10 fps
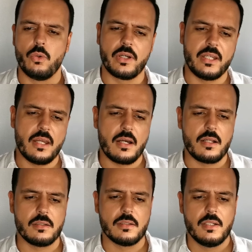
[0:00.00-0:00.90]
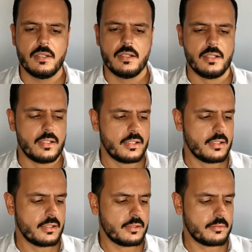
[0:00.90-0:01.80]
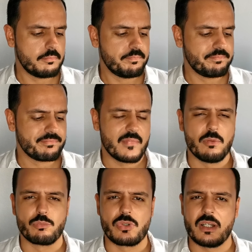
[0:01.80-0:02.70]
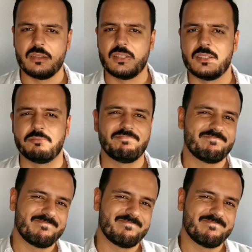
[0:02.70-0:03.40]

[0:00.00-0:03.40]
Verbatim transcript: L'Oreal um, umbrella,